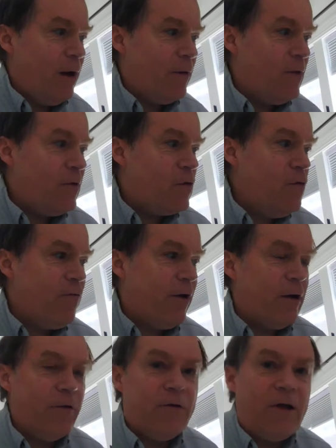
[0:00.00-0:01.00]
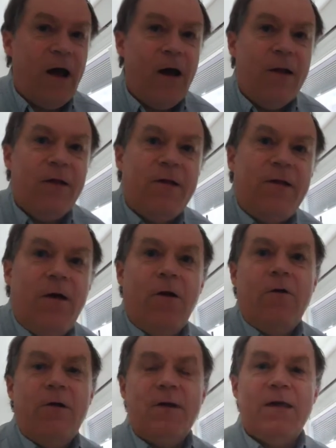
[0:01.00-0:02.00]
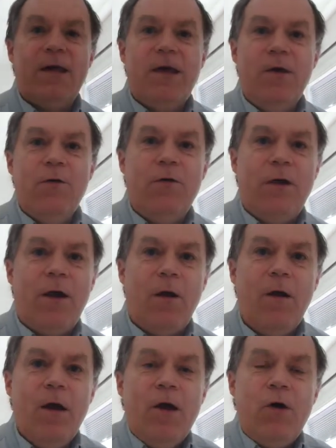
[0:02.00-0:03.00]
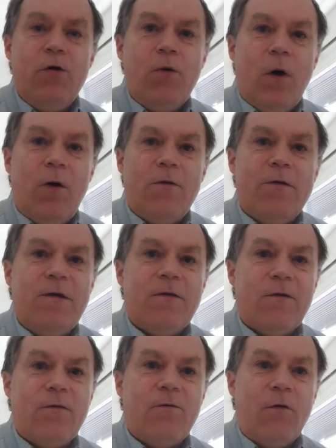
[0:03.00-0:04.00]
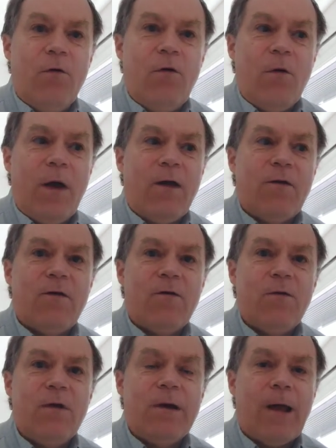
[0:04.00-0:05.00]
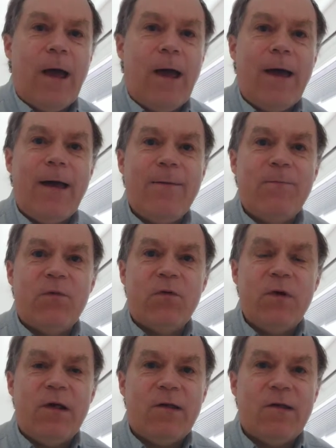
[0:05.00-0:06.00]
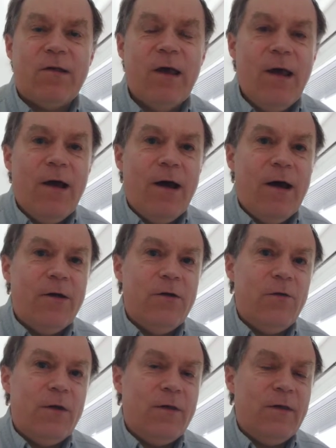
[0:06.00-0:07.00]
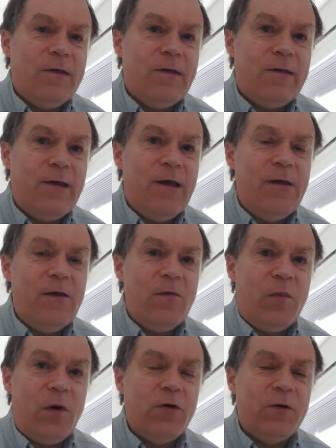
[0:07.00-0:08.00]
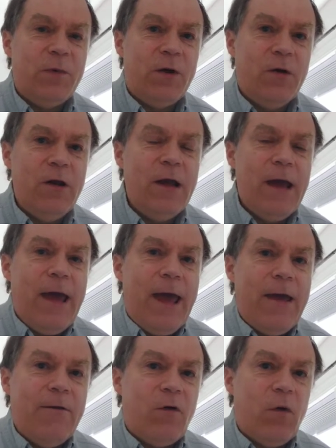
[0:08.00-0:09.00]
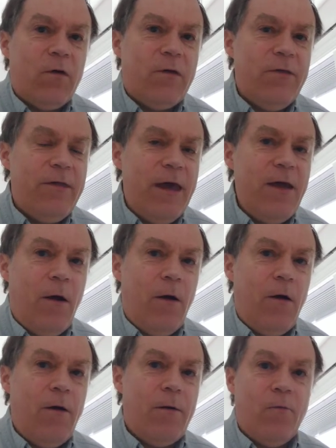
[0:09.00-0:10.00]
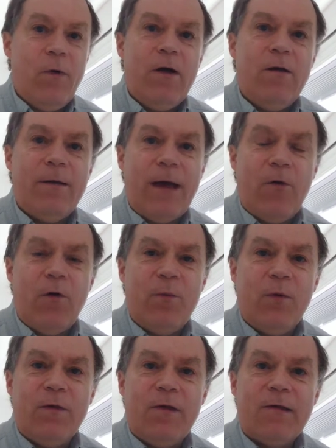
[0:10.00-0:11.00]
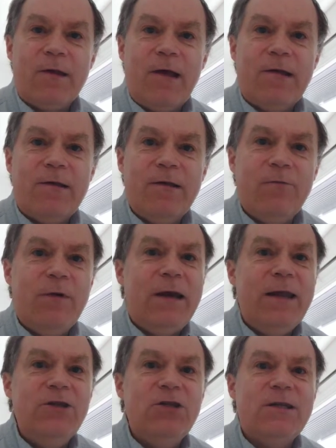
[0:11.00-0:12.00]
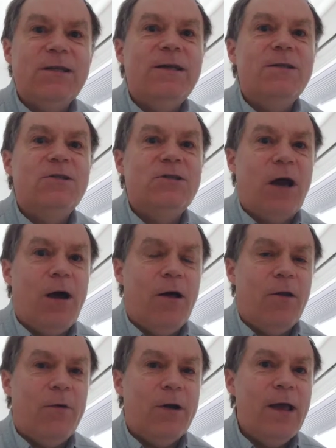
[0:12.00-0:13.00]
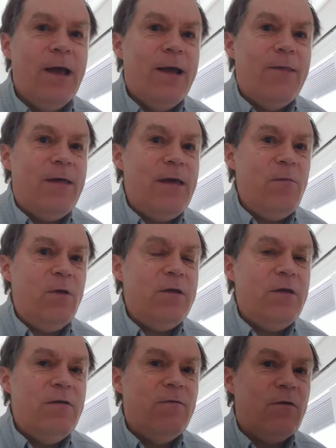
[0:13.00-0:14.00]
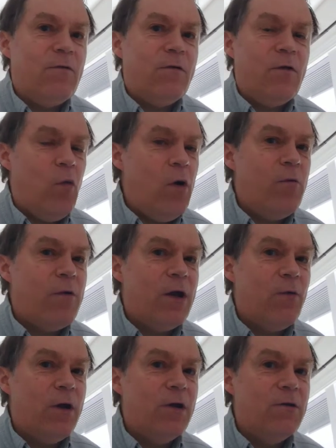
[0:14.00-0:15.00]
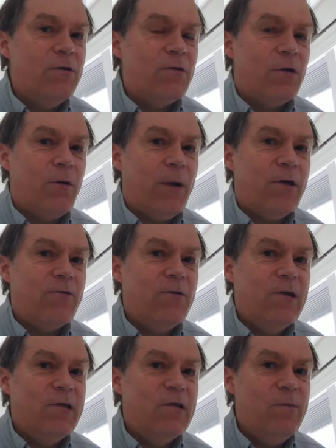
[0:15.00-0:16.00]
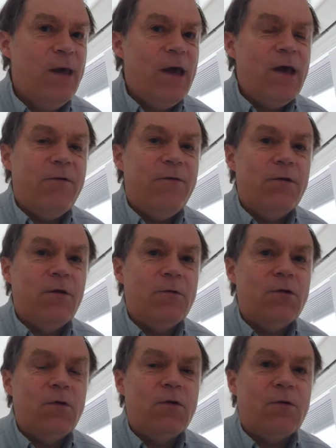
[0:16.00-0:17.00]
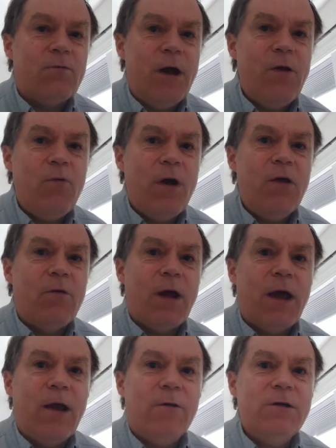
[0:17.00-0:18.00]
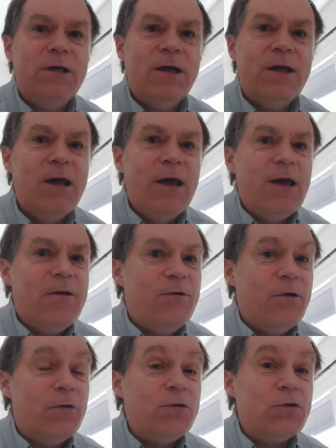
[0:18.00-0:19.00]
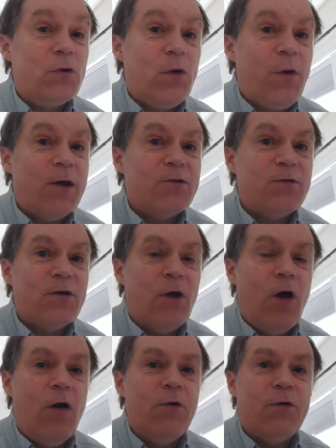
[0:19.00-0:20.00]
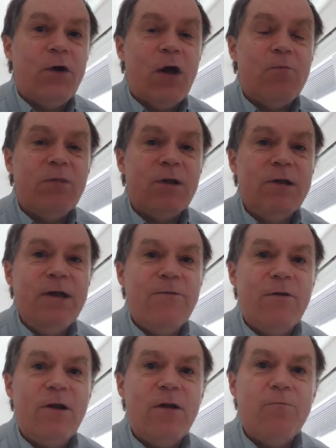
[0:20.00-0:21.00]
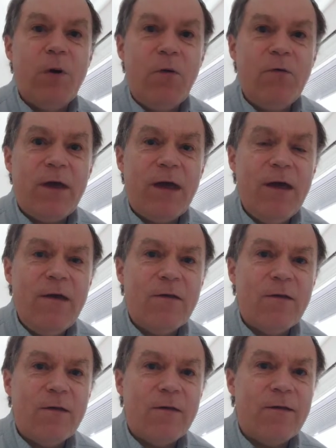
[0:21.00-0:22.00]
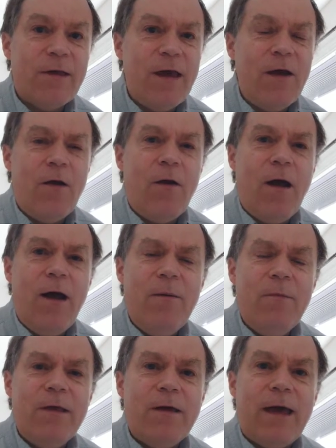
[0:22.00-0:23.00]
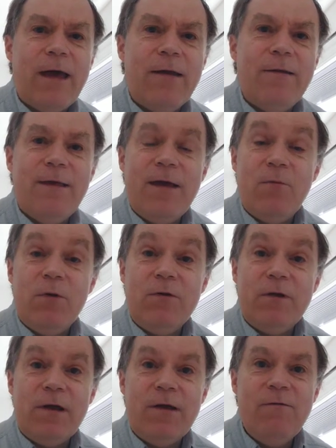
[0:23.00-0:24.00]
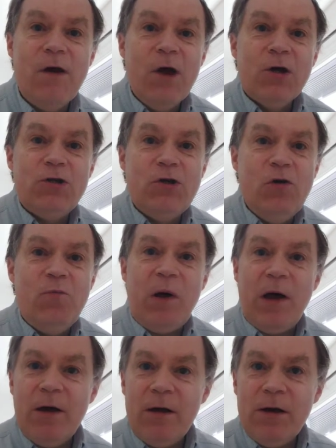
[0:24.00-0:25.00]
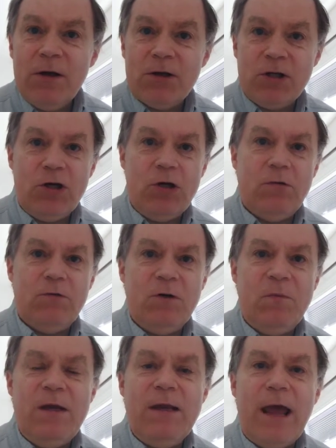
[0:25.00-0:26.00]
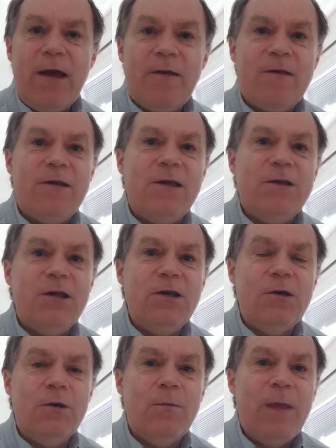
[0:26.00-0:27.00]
these two fellows, Tansar and Kirdare, who are these Zoroastrian high priests during the Sasanian period. And of course, they are, well, how do I put this nicely, religiously intolerant. They believe there's only one right way to do Zoroastrianism. If you don't do it the right way, you're a heretic. If you don't do Zoroastrian at all, you're an unbeliever. And in both cases, they are obligated, they believe, to punish you, to be nasty to you.